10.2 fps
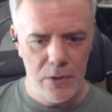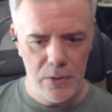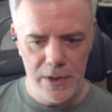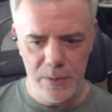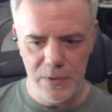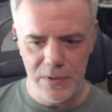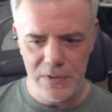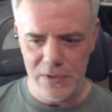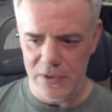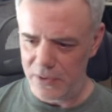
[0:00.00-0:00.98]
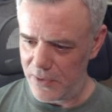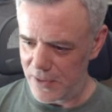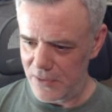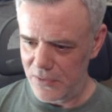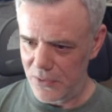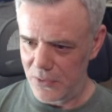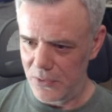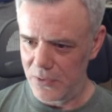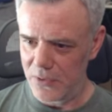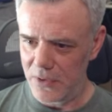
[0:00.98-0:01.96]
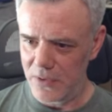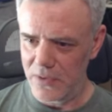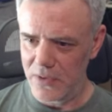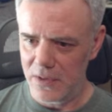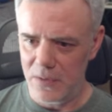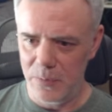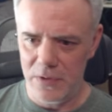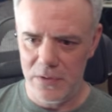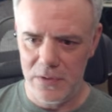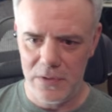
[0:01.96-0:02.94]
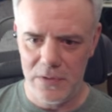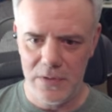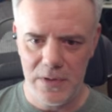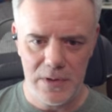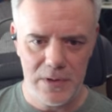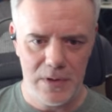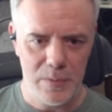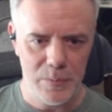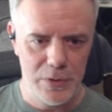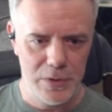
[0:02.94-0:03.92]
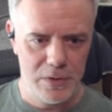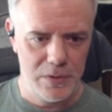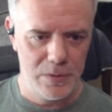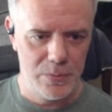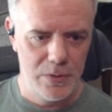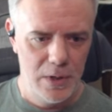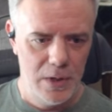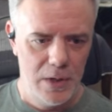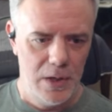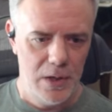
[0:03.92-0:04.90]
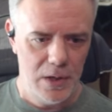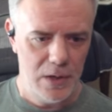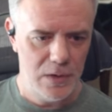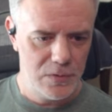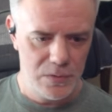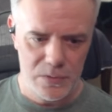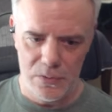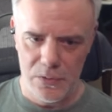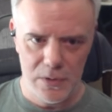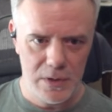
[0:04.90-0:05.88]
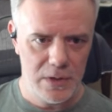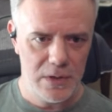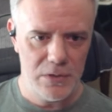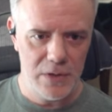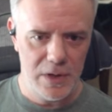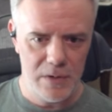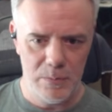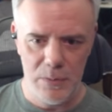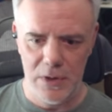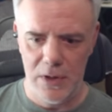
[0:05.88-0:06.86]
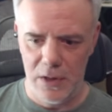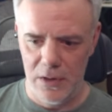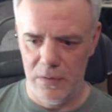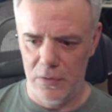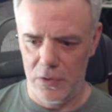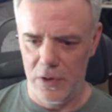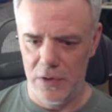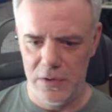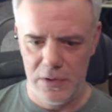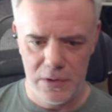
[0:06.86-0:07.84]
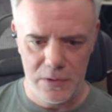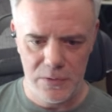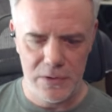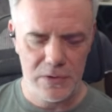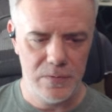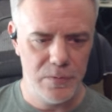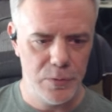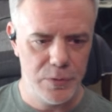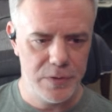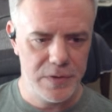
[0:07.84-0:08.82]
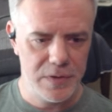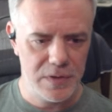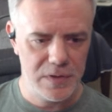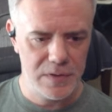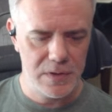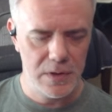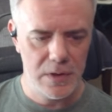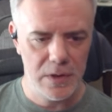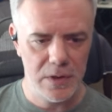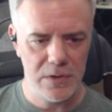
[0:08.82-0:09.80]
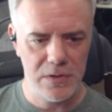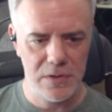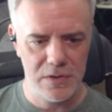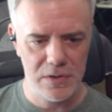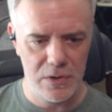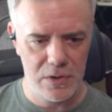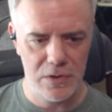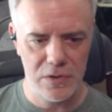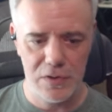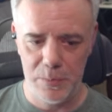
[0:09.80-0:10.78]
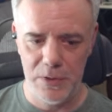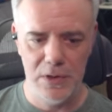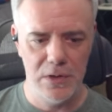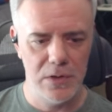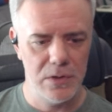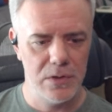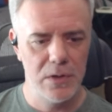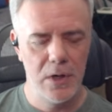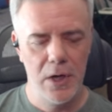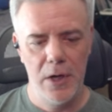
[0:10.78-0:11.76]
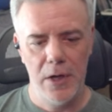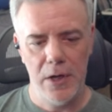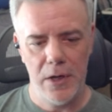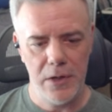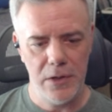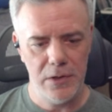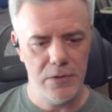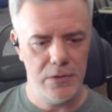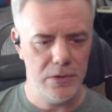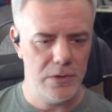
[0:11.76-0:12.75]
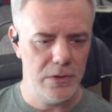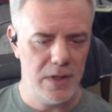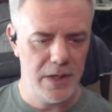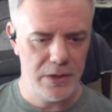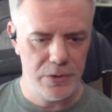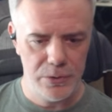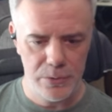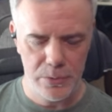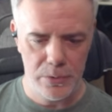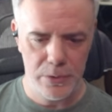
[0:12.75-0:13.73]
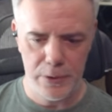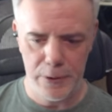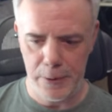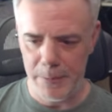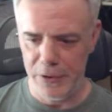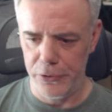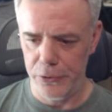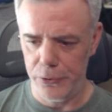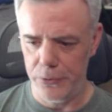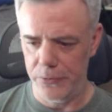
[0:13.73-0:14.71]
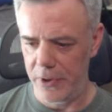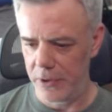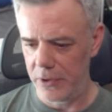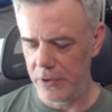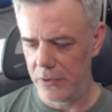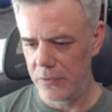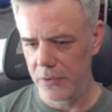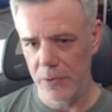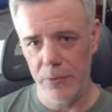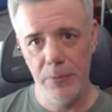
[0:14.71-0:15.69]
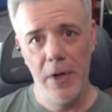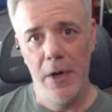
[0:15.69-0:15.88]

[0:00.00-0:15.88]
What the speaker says: whole lot of pieces here that got sold. So you can see that the pieces have been picked up and sold. Do not meet any of the criteria. I was looking for six-star speed gear, either Lego or mythical rarity. So